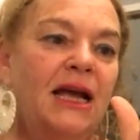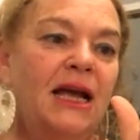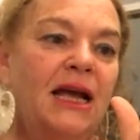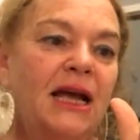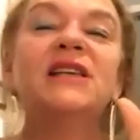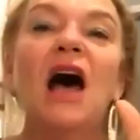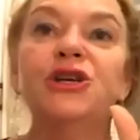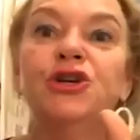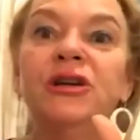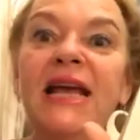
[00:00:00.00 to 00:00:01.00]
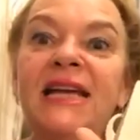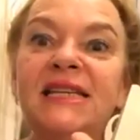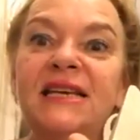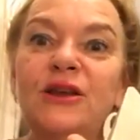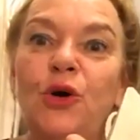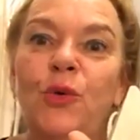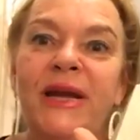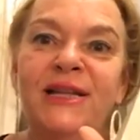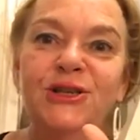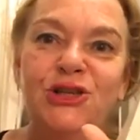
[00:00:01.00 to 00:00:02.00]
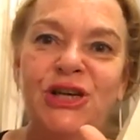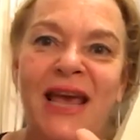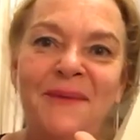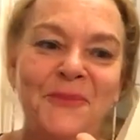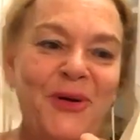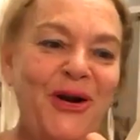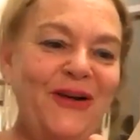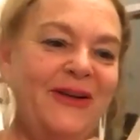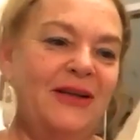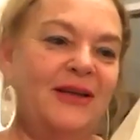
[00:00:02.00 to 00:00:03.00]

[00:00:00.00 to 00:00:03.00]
And I was ushered into the Queen's chamber.